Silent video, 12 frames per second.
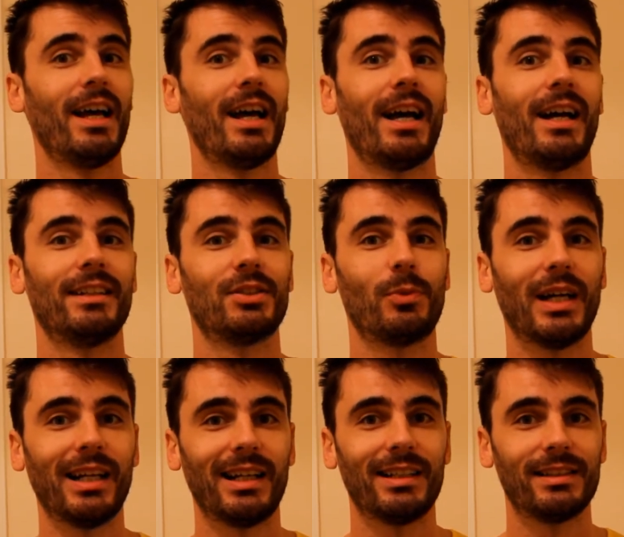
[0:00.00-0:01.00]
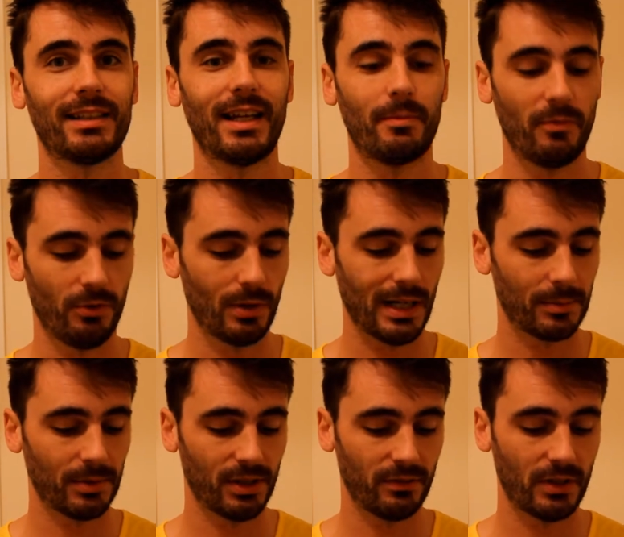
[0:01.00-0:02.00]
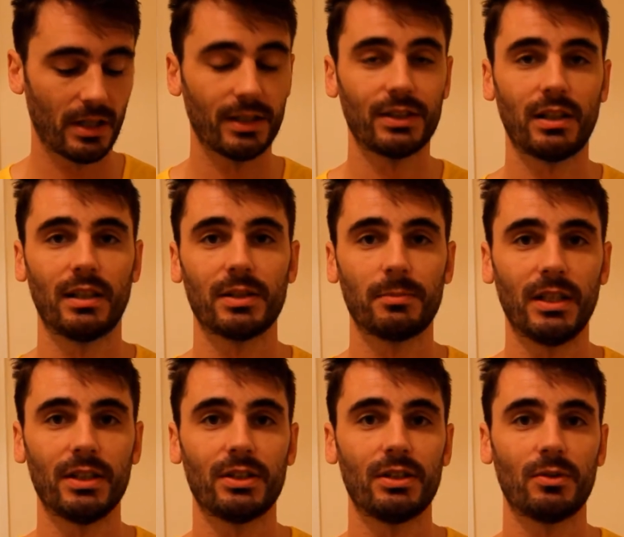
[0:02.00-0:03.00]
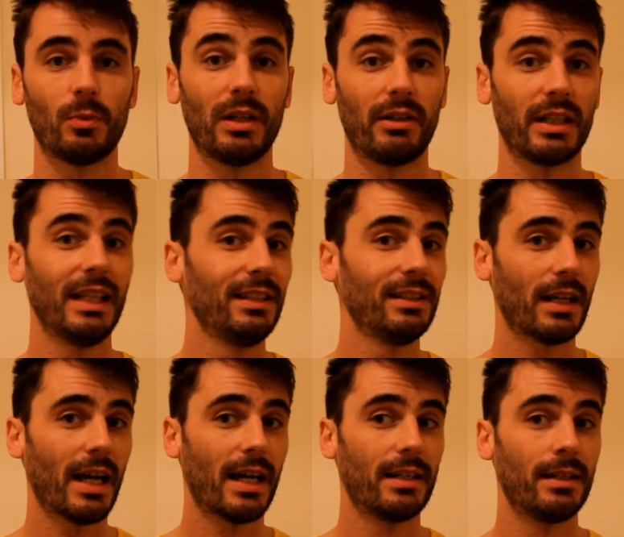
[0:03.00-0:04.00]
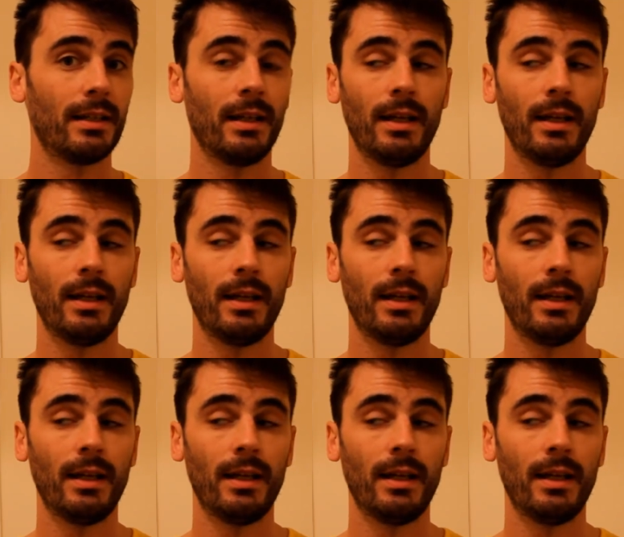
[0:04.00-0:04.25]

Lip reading: as well as 4 laps of nuts last March wearing these, and